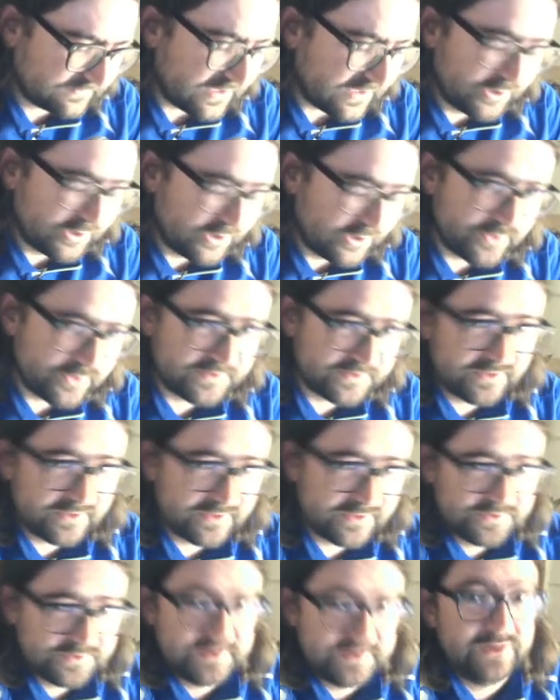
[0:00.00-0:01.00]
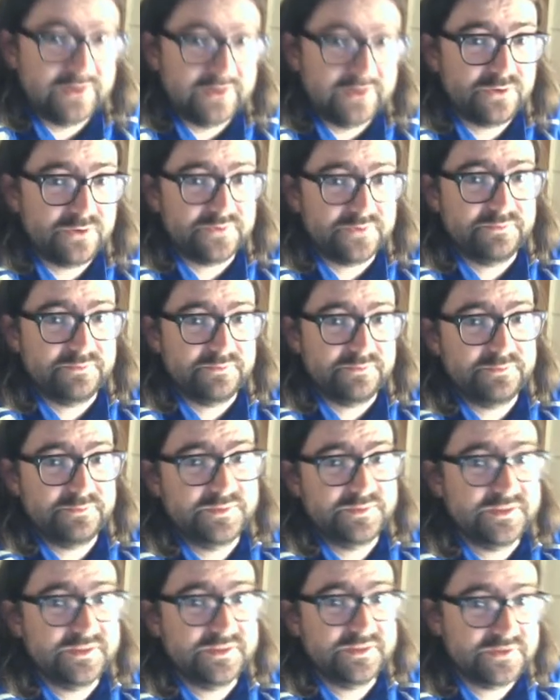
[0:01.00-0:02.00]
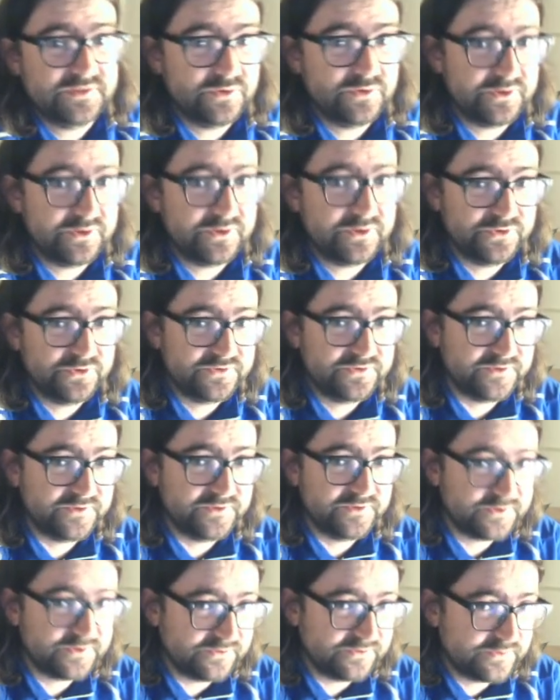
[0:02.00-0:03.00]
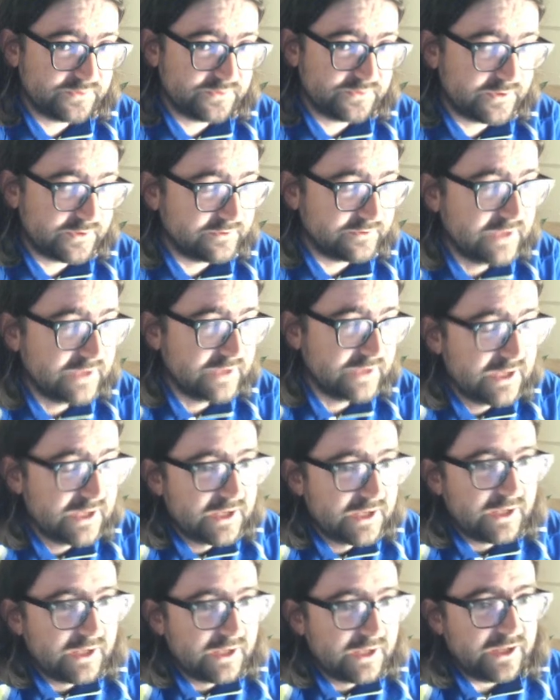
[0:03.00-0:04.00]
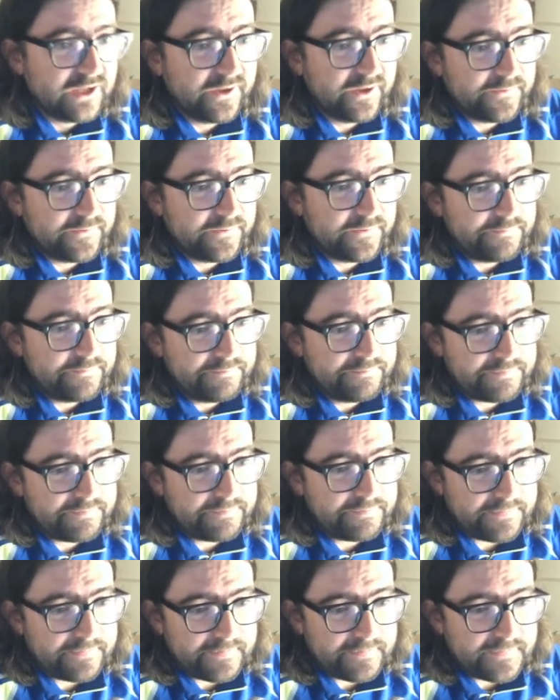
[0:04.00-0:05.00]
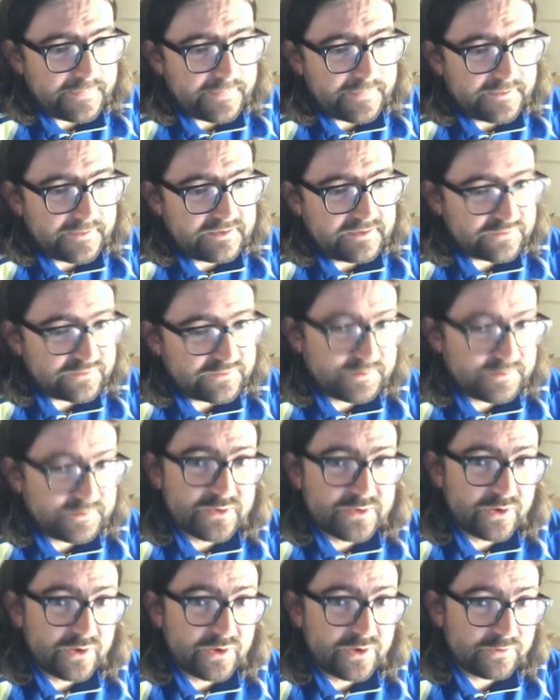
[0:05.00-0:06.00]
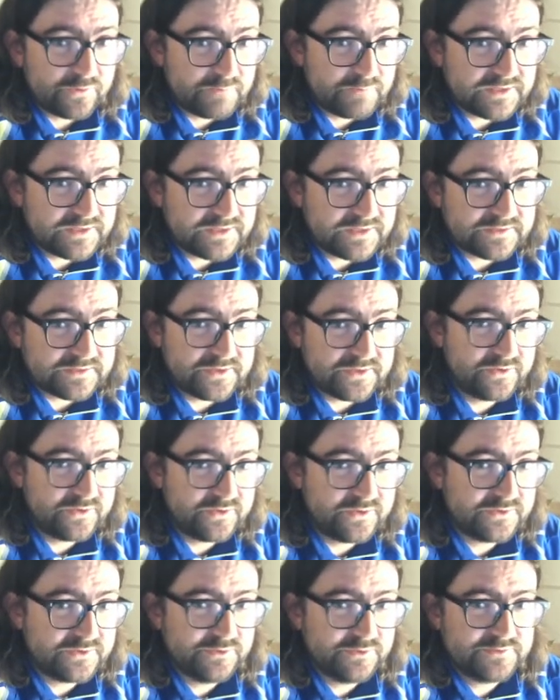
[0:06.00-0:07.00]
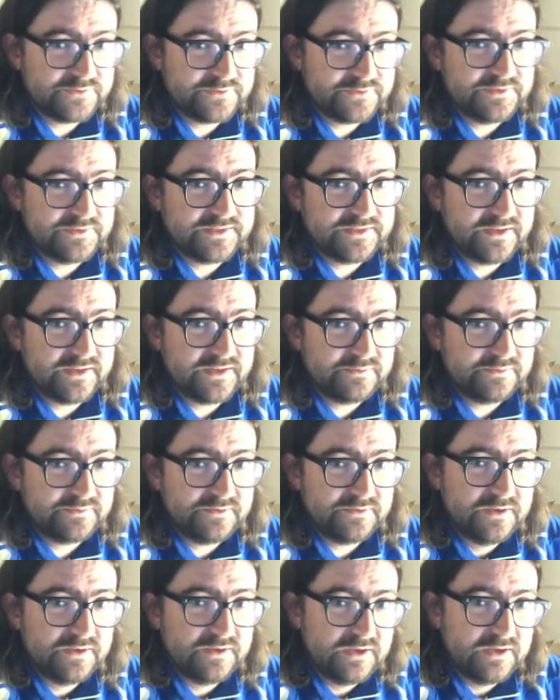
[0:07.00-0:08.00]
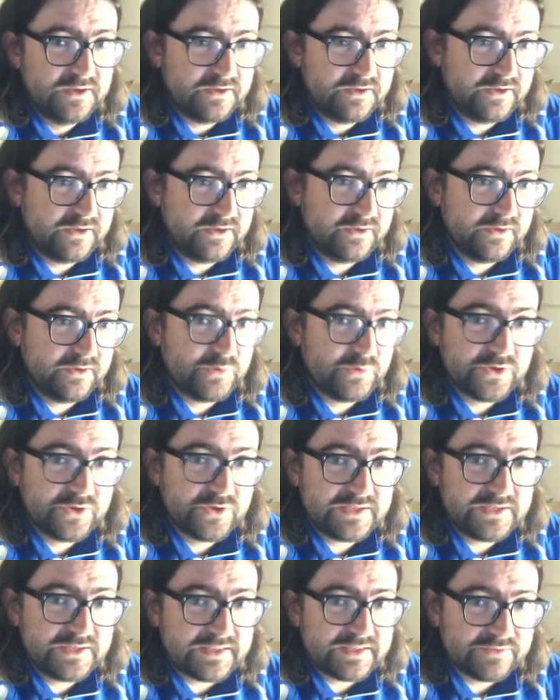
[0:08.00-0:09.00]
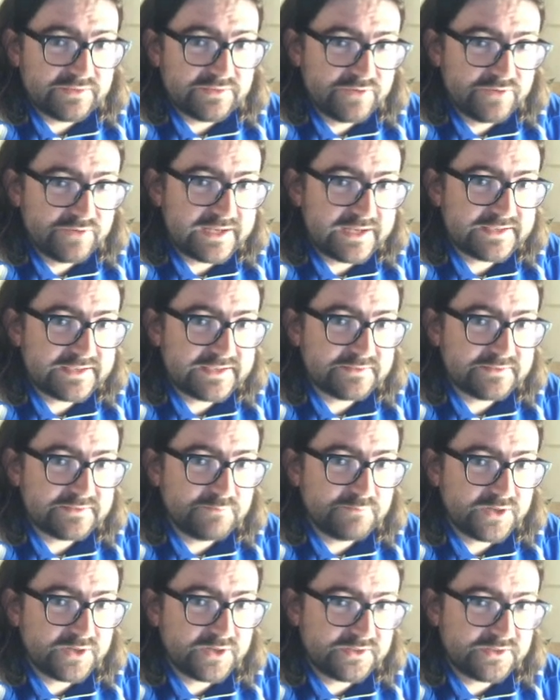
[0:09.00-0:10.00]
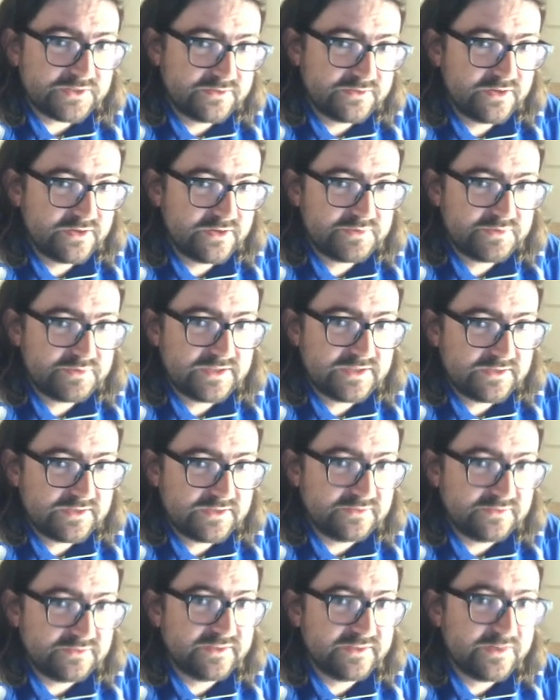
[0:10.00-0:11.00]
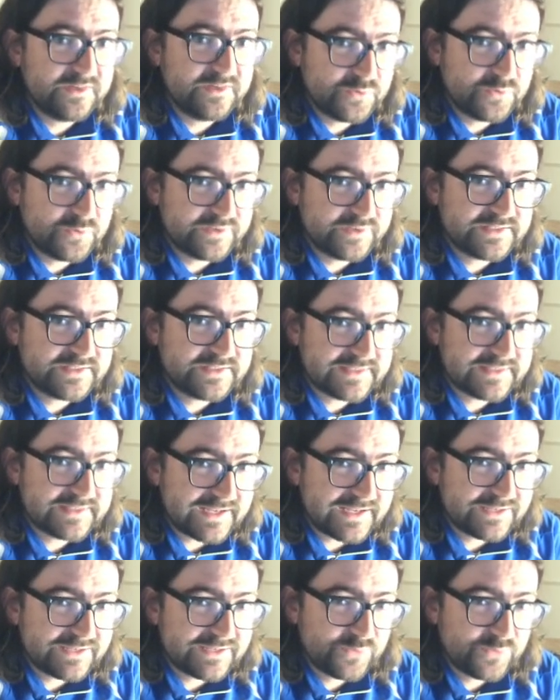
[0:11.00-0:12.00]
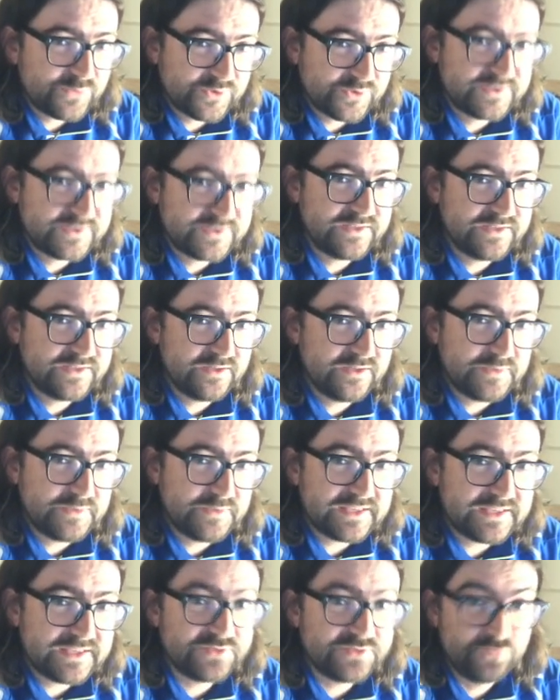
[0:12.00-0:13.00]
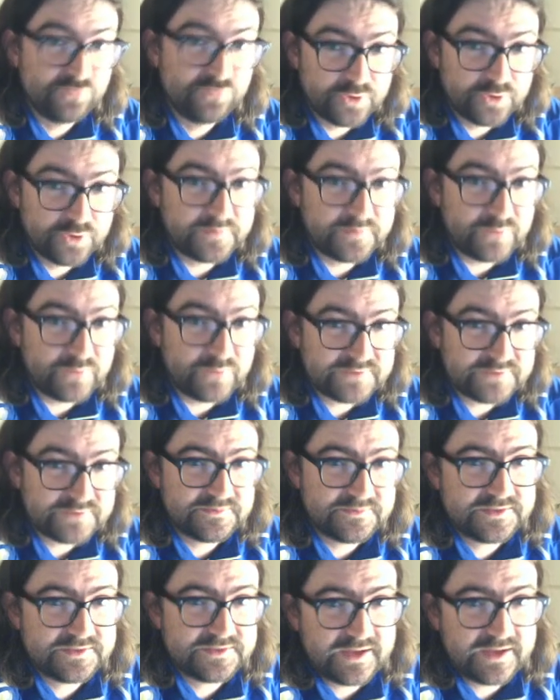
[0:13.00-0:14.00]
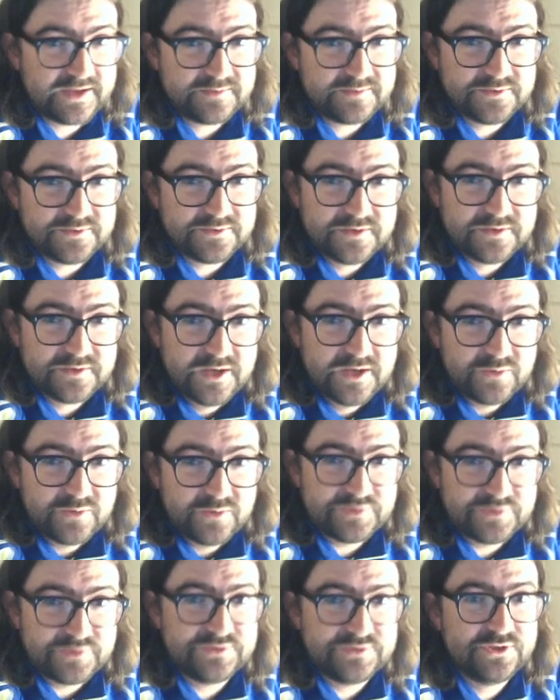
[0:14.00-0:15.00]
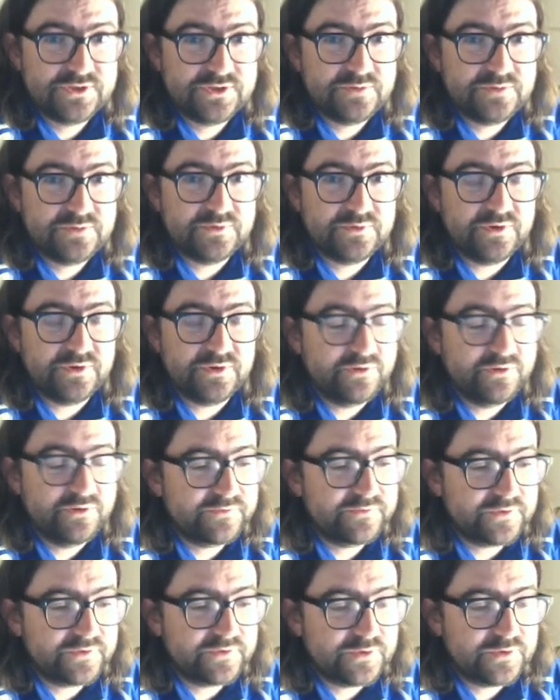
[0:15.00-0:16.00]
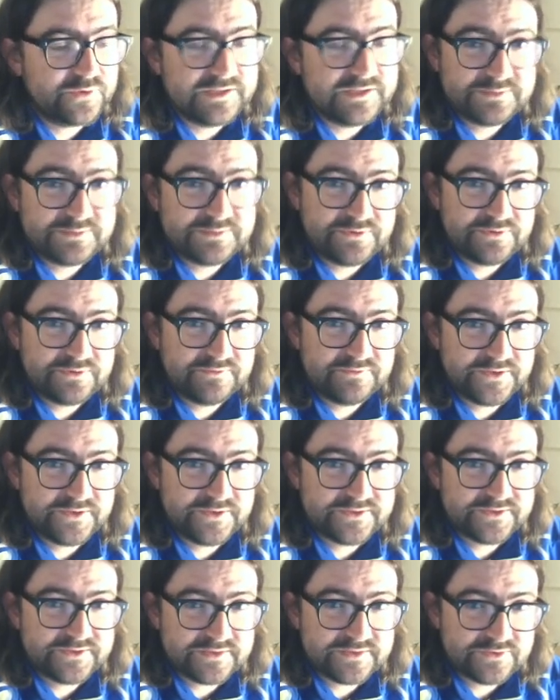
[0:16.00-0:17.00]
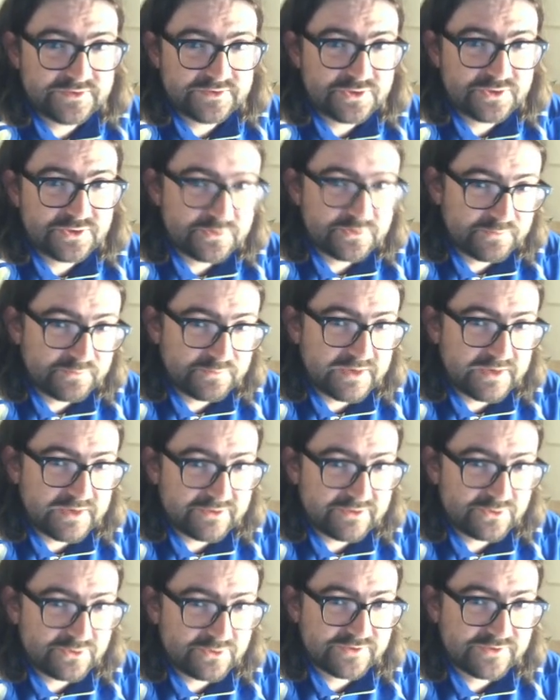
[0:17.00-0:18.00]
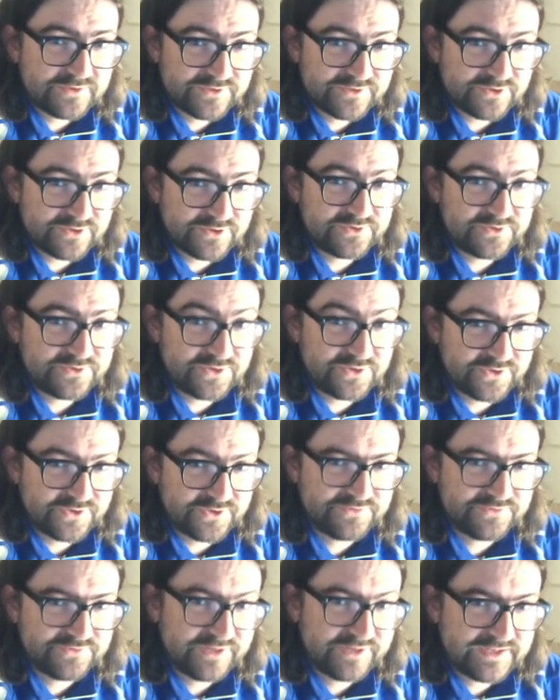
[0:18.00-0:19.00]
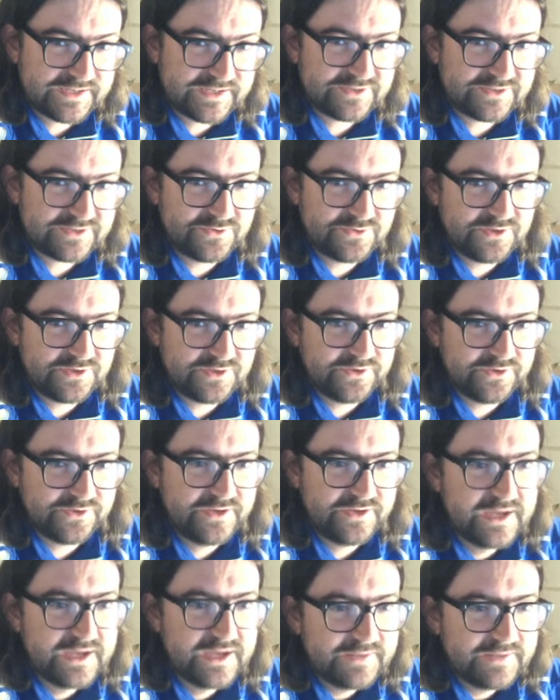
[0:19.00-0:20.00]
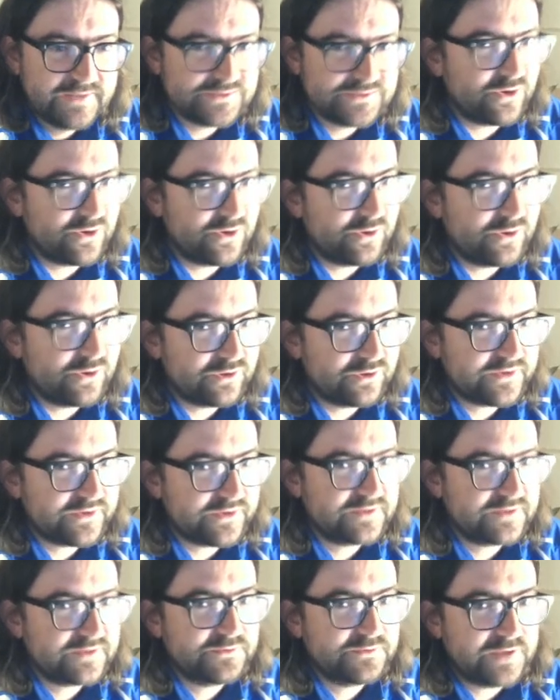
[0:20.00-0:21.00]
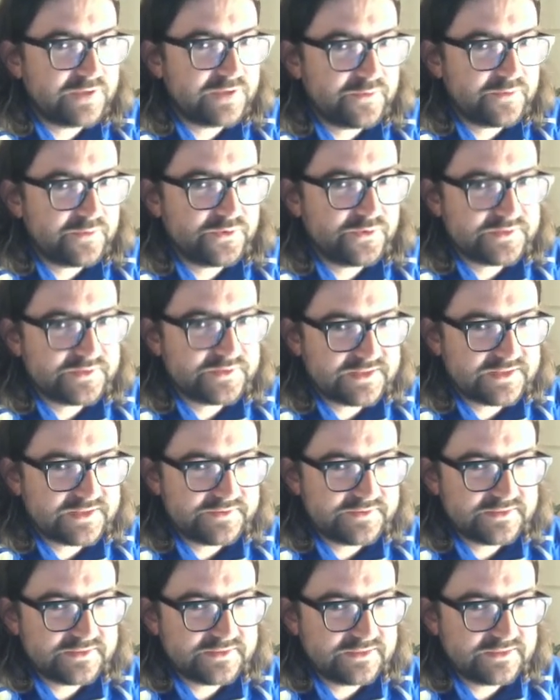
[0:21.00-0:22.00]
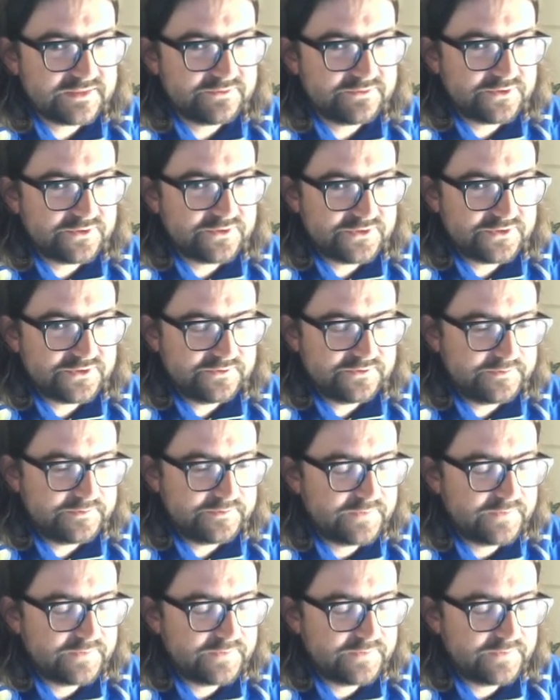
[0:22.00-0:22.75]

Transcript: A lot of statues in there. A lot of them potentially quite controversial as well. Um, you have to pay quite a lot of money to go into Westminster Abbey. Uh, when you're in there, there really isn't much interpretation to help you understand what you're seeing. I mean, there's a room in Westminster Abbey with the tomb of Queen Elizabeth I and the tomb of Mary, Queen of Scots, right next to each other. There's not a whole lot there to help you understand the significance of it.